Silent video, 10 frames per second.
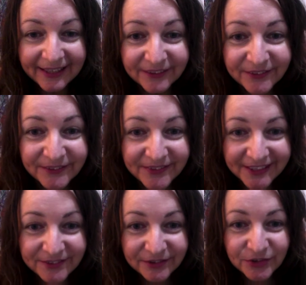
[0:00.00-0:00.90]
Hello,
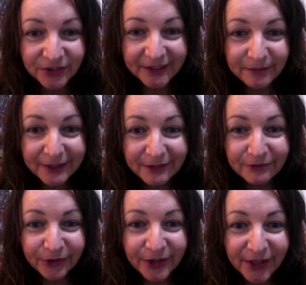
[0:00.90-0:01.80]
thanks for joining me
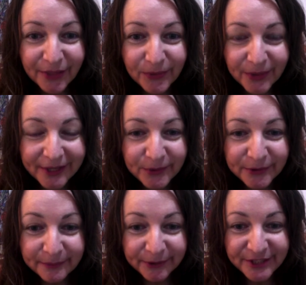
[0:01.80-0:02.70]
for another week
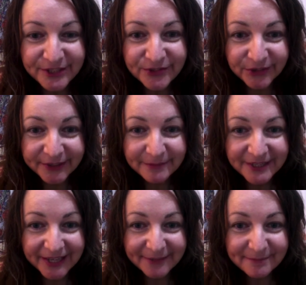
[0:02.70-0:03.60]
with Mary's
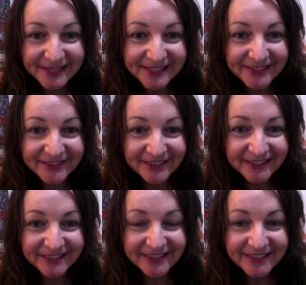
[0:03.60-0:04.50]
Dreamtime
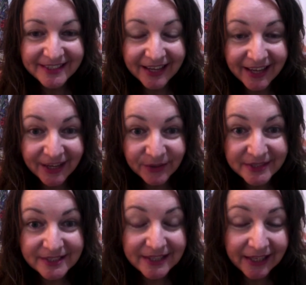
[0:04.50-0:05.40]
messages. We're
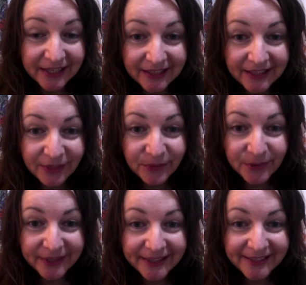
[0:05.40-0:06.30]
starting another
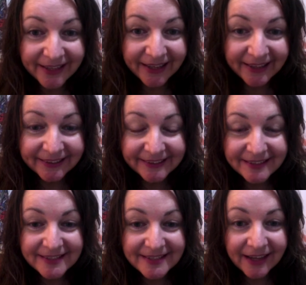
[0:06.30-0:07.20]
week,
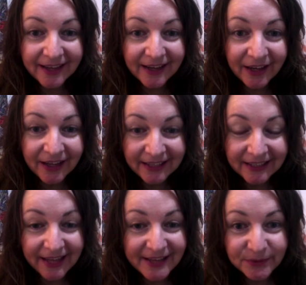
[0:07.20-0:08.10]
and
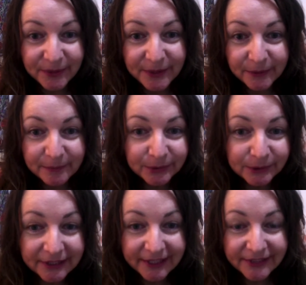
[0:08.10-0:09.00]
last week we
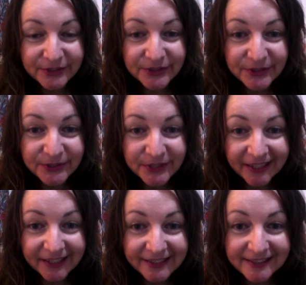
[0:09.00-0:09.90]
pulled out the two
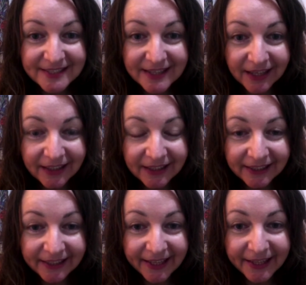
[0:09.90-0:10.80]
cards.
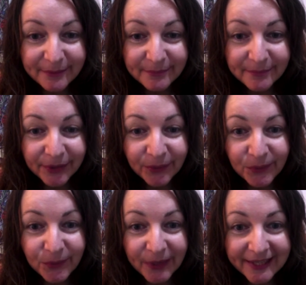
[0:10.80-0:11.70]
I am
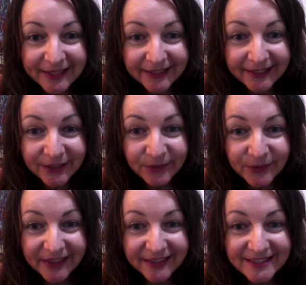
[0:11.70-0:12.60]
awakening
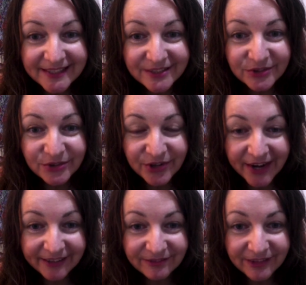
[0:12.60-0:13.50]
with Ancestral
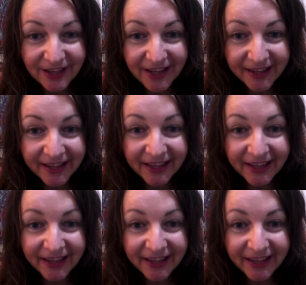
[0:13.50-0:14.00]
Dragonfly,